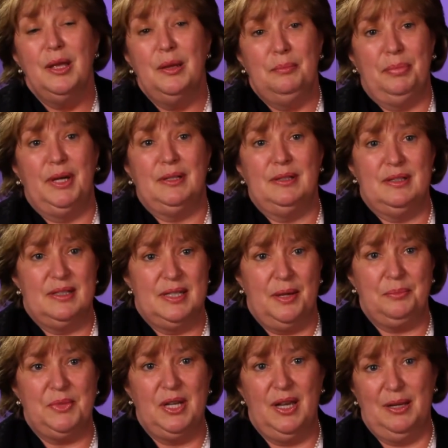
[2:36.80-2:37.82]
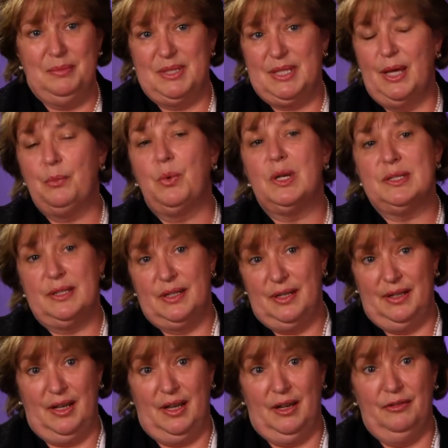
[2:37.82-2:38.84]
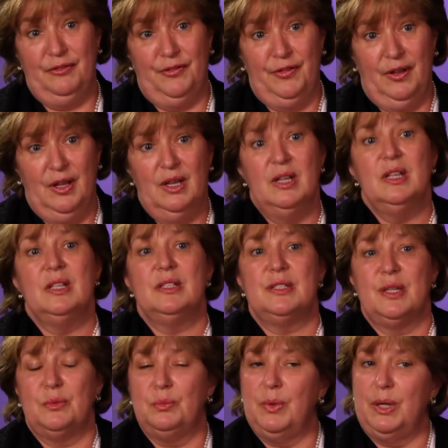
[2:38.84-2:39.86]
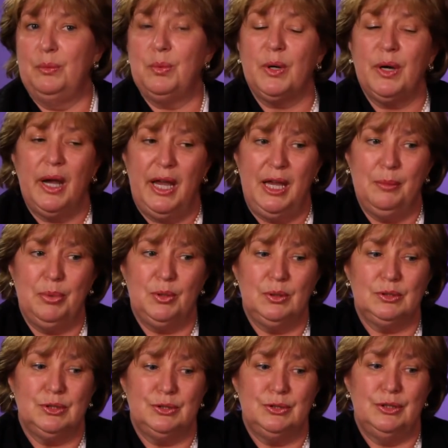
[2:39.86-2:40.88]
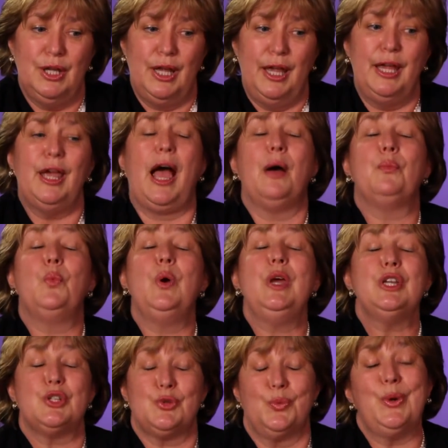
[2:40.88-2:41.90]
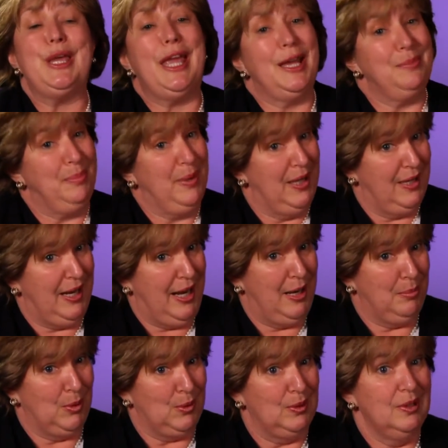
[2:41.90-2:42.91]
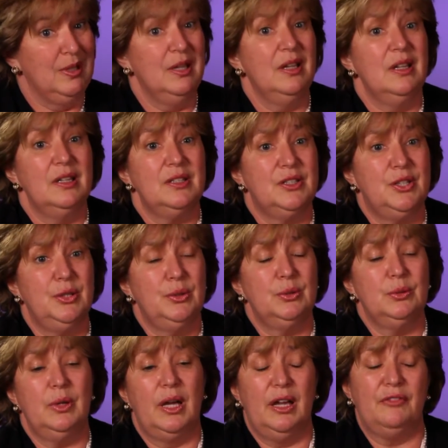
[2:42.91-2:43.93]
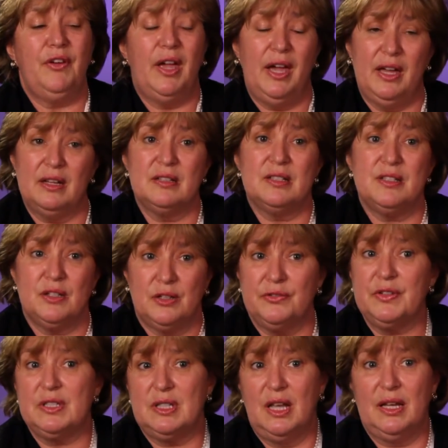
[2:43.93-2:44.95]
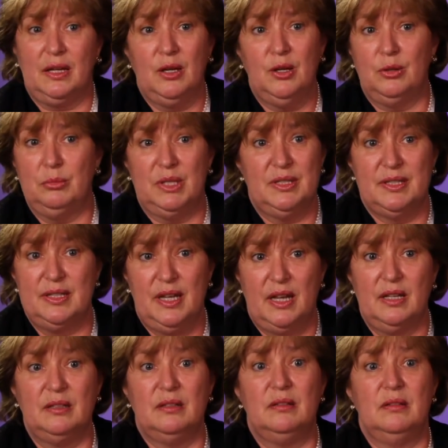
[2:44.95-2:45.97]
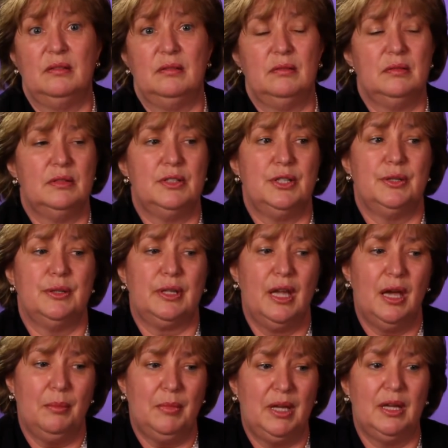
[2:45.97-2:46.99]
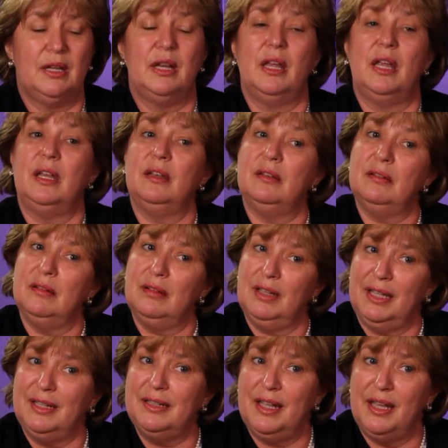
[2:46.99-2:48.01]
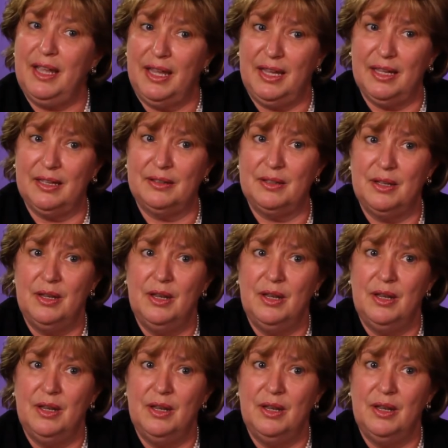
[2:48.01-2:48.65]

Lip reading: but sometimes that wasn't enough. So we were able, I wish we had been able to have had a service like Home Instead to come in and lend a hand.